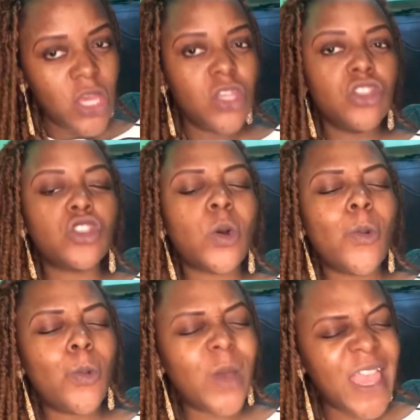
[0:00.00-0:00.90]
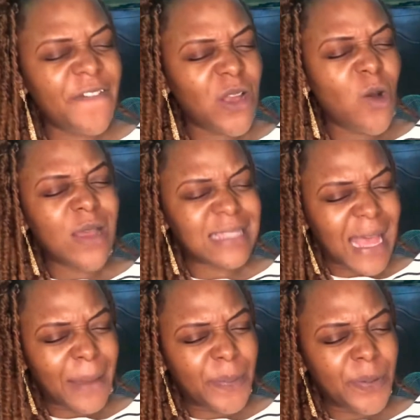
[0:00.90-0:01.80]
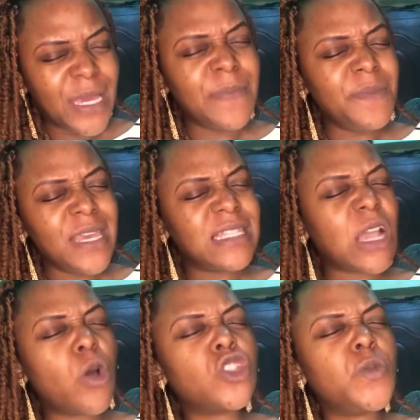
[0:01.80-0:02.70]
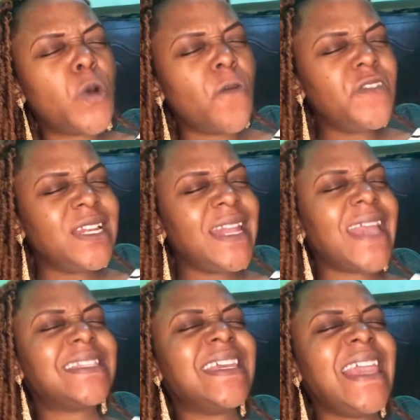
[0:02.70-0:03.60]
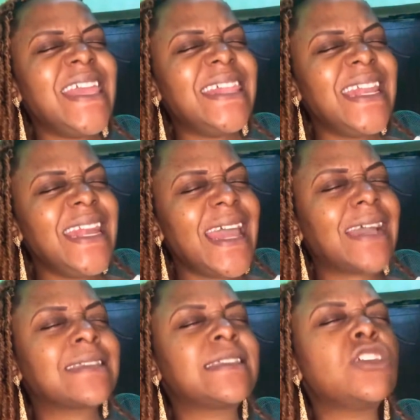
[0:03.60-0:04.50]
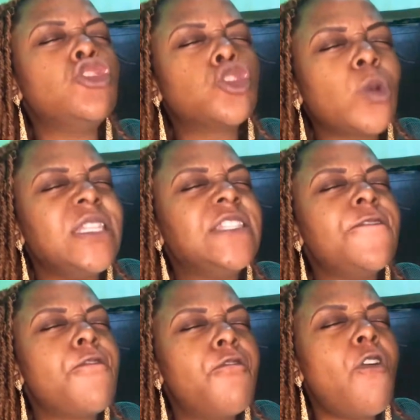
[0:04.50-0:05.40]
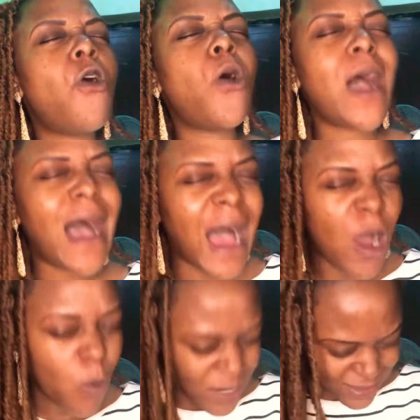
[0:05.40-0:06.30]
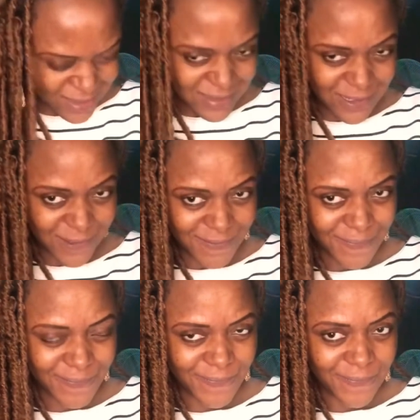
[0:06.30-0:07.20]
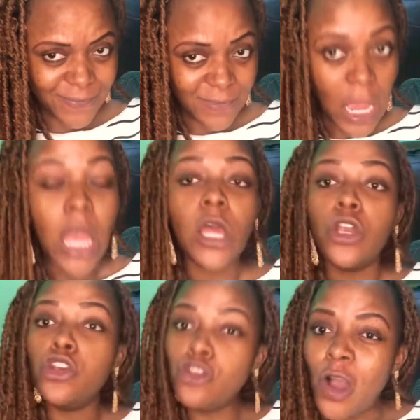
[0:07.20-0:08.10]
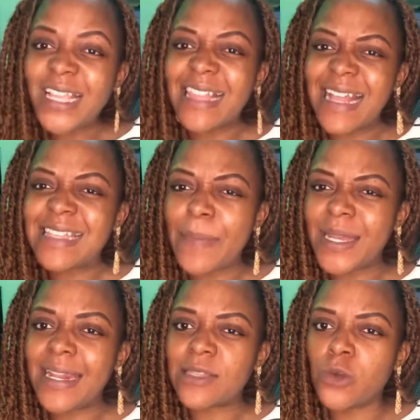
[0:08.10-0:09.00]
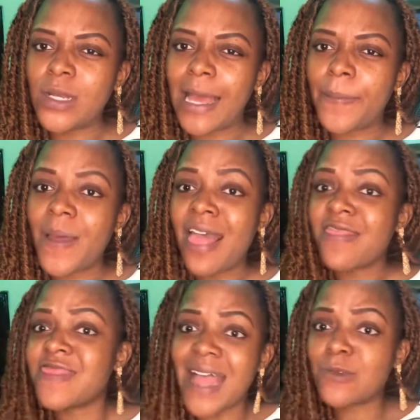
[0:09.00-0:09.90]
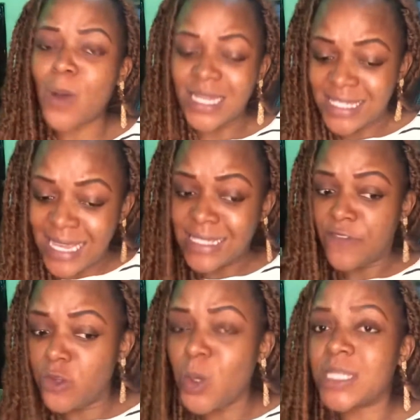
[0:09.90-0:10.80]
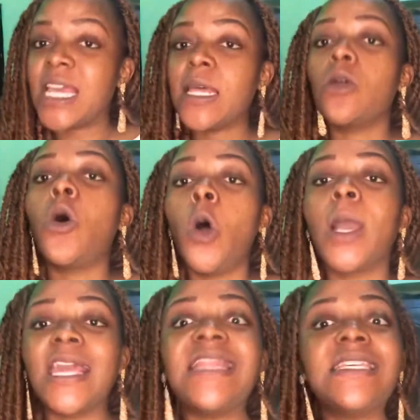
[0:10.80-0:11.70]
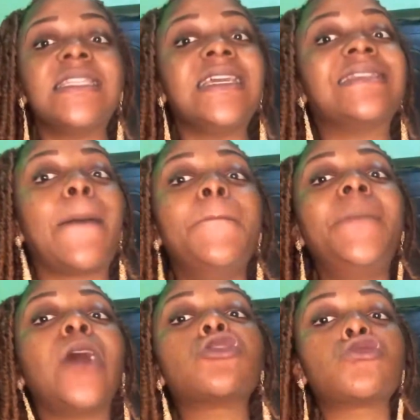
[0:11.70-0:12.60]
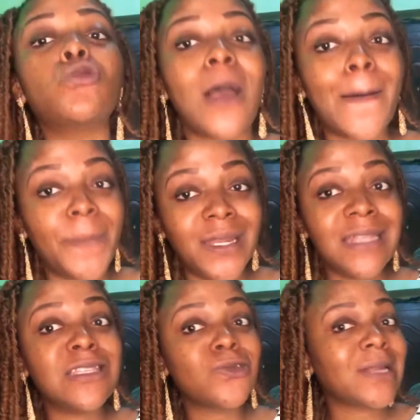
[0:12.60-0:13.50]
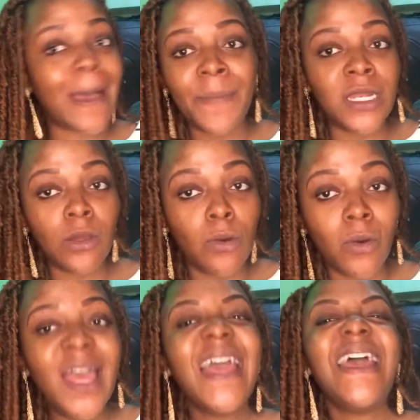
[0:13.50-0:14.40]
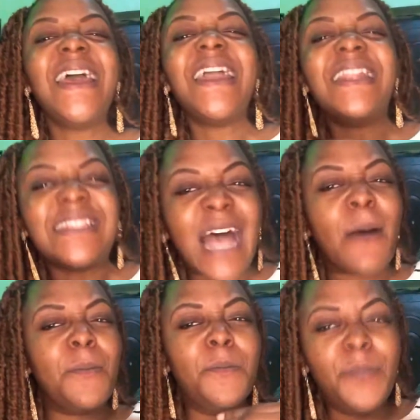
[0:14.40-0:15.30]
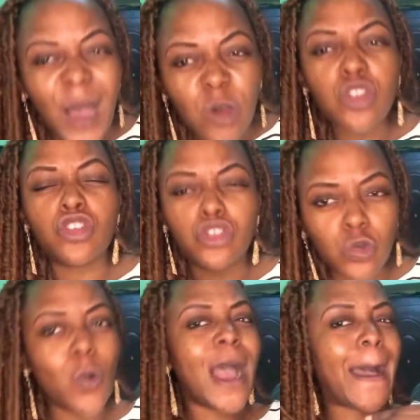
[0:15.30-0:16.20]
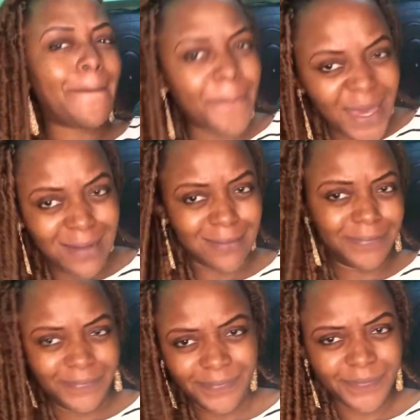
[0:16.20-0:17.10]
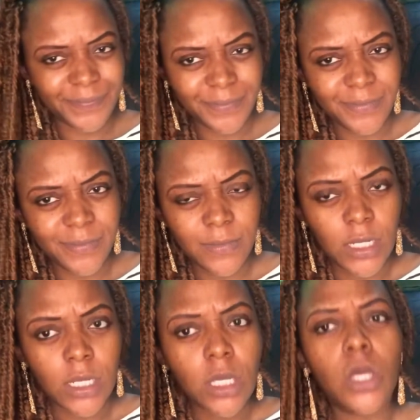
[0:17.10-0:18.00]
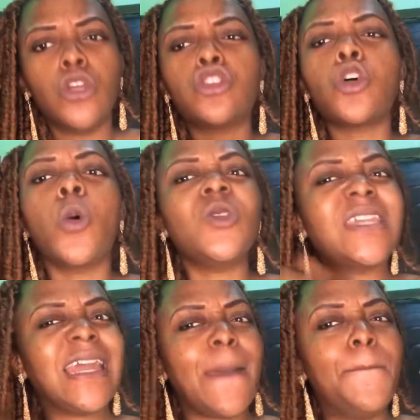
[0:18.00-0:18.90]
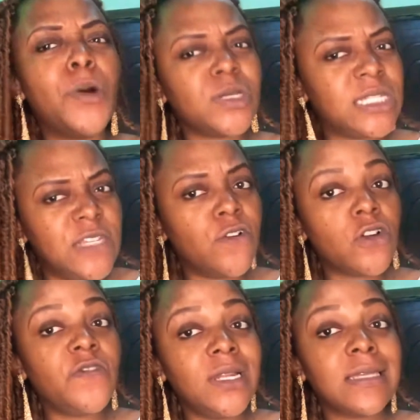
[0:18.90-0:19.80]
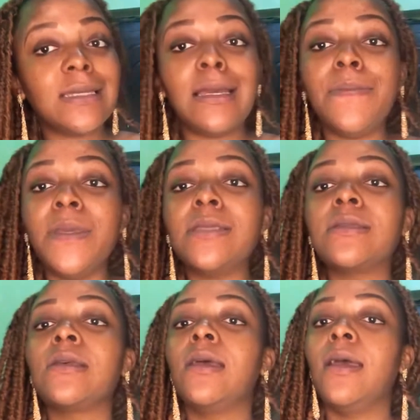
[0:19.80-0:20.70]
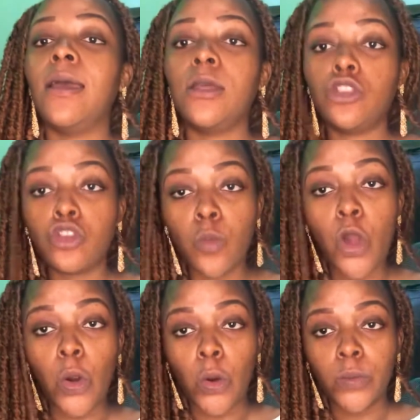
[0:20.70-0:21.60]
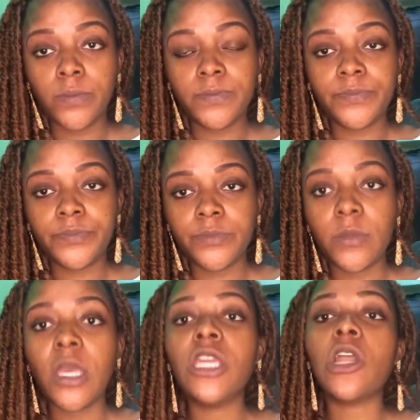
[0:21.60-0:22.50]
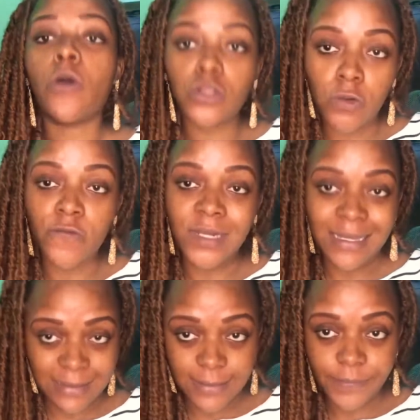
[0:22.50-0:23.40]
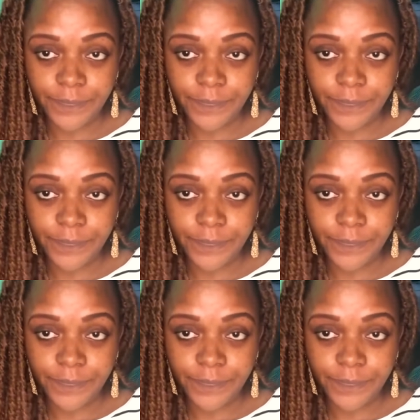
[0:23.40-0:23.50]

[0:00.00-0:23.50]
So if it goes up, it means you're going to be ovulating in the next 24 hours. Not at that time that it has gone up. That one is just giving you a sign that, okay, this thing is about to happen. It is not happening. It is about to happen. So when you get a positive on ovulation, it means tomorrow you're going to ovulate.